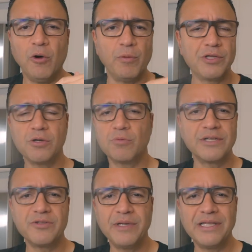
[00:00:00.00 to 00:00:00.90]
original
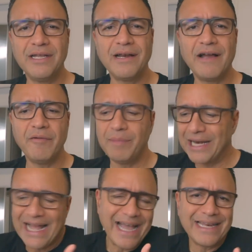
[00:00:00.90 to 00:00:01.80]
recipe didn't have it, but
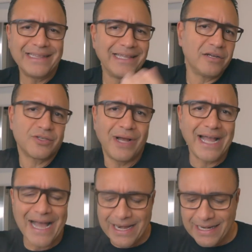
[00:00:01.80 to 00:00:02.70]
I had it there, so I
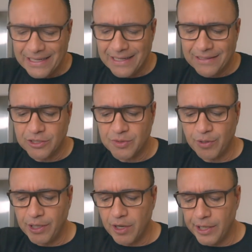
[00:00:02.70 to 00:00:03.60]
added it, and the
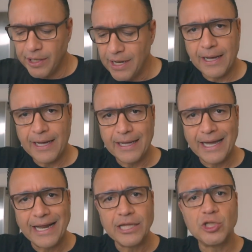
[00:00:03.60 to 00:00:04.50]
spring onion.
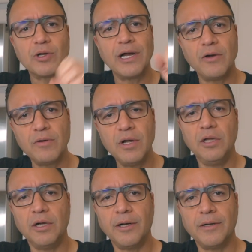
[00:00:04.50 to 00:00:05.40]
And I took out
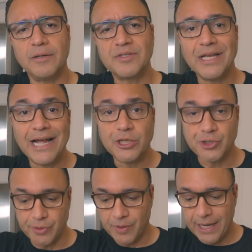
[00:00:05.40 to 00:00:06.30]
the
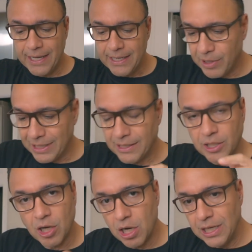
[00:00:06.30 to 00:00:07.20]
cilantro, okay? But
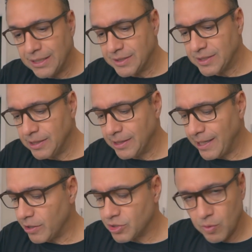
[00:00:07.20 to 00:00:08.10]
the garlic's still
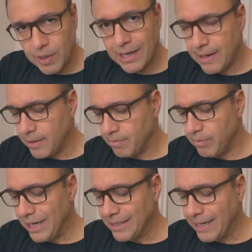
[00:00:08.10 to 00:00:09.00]
there, so we're gonna
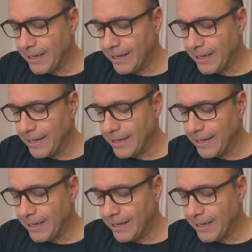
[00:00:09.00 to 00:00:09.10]
blend that